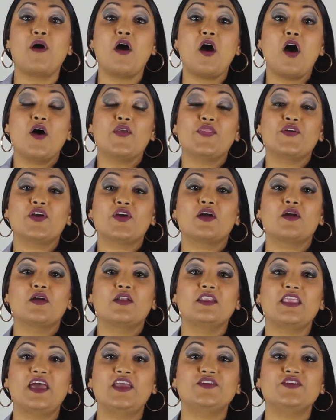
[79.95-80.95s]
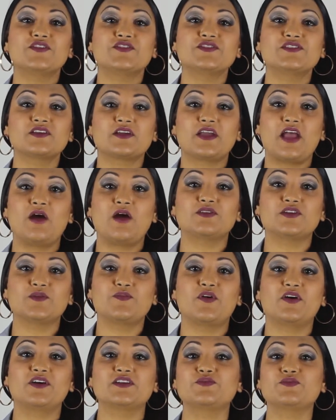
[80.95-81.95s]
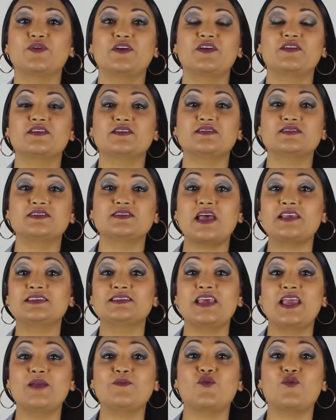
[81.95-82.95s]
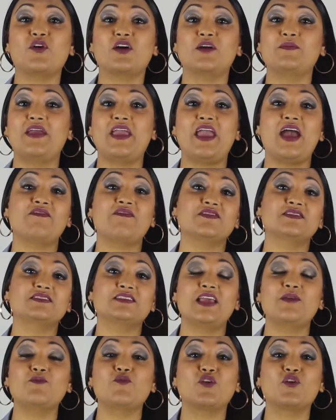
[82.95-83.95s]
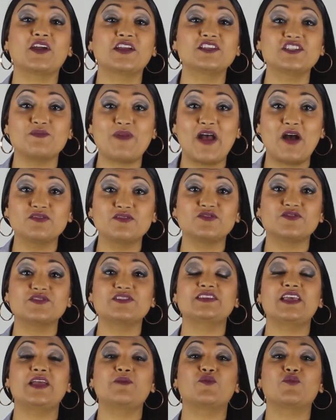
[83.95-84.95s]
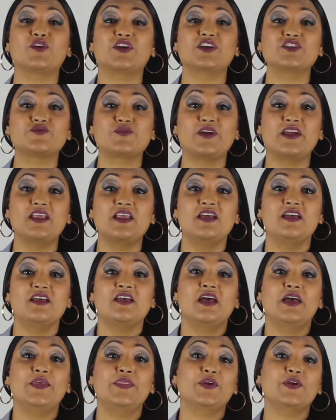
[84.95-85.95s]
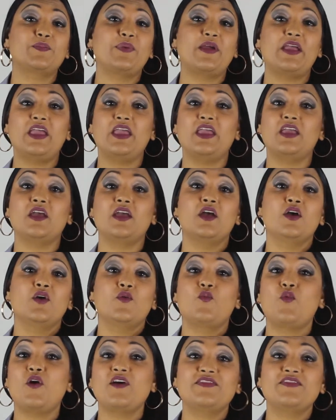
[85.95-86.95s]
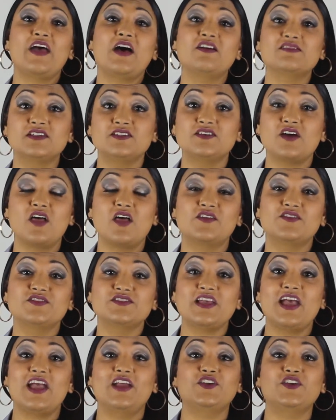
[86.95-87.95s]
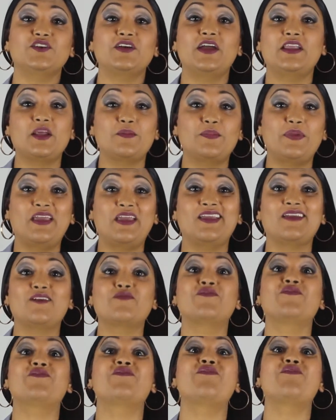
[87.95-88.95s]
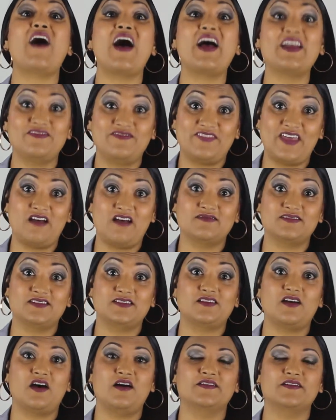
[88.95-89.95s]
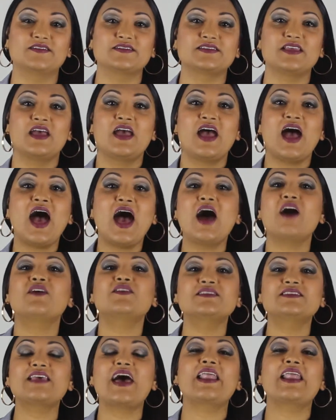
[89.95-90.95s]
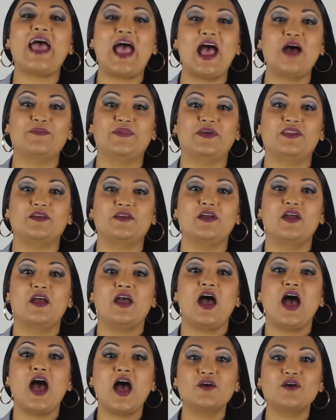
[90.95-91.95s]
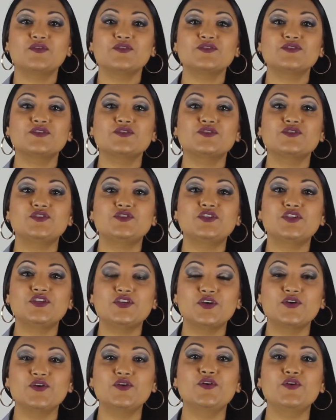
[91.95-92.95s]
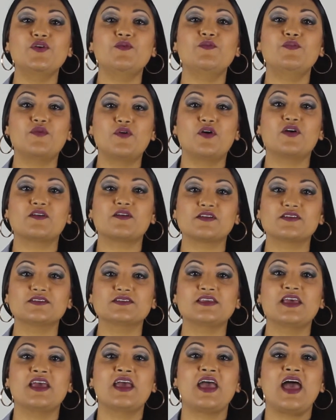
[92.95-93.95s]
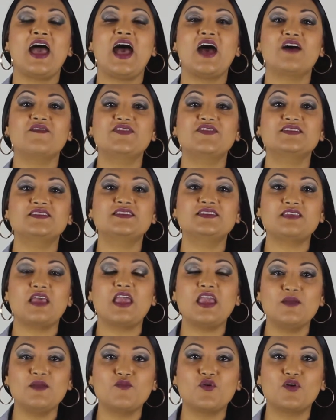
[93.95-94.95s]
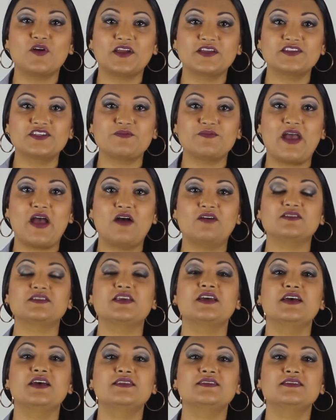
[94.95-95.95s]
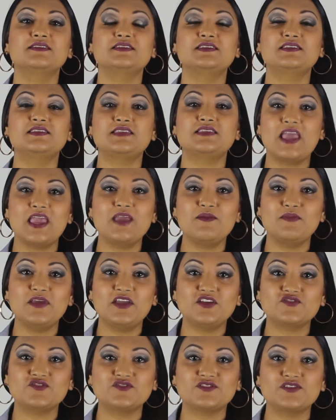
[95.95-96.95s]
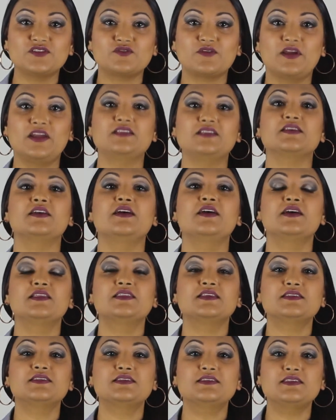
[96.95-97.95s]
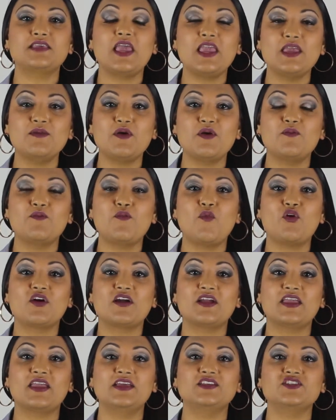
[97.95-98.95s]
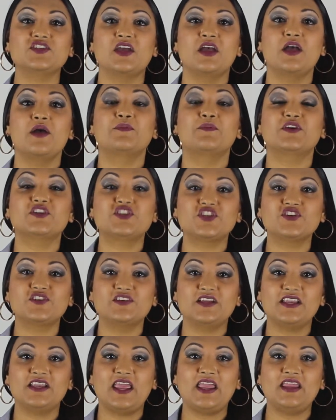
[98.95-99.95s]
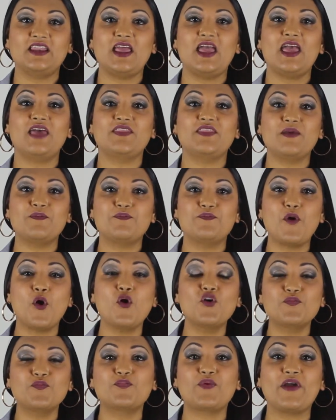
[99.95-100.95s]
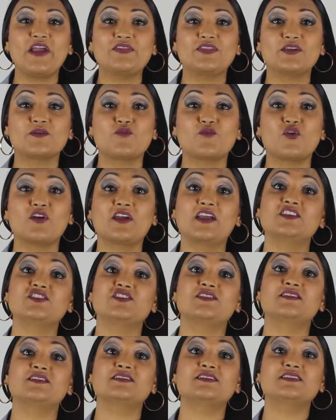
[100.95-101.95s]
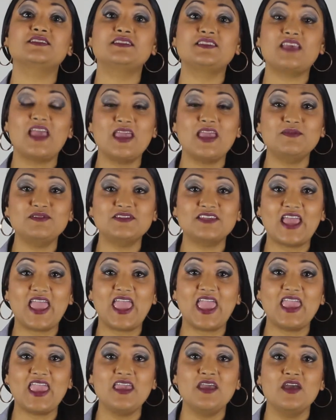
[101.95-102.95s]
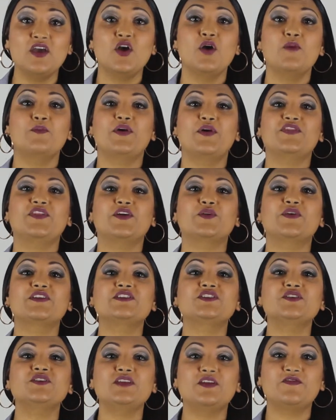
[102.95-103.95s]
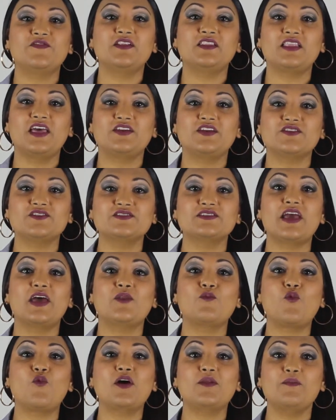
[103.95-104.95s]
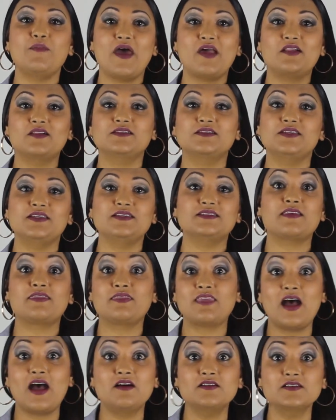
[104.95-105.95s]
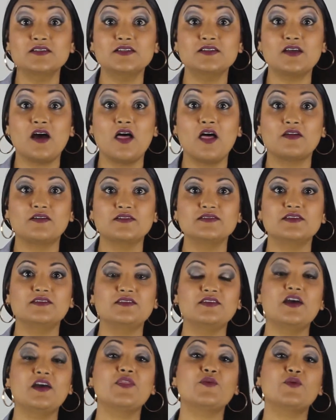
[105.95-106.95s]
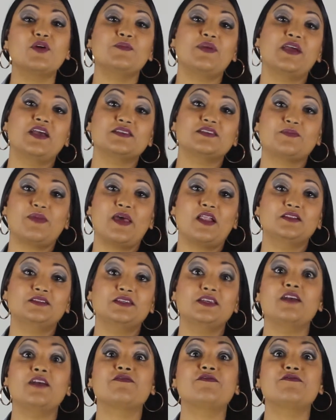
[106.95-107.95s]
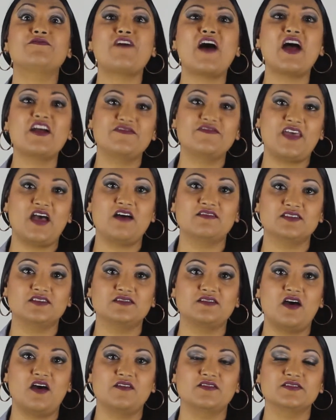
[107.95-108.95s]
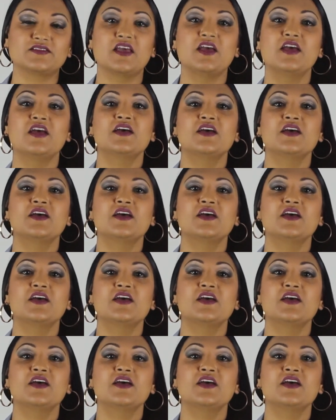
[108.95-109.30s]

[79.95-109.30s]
other lenders' counterparts, where the same borrower may have the same mortgage amount or same mortgage rate, and they're paying $1,000 and you end up paying $5,000. How does that happen? How does 2 borrowers have the same mortgage amount, the same interest rate, the same mortgage maturity date, and they both break their mortgage the same day, but they're with 2 different lenders, and one penalty is $1,000 and the other one pays a penalty of $5,000?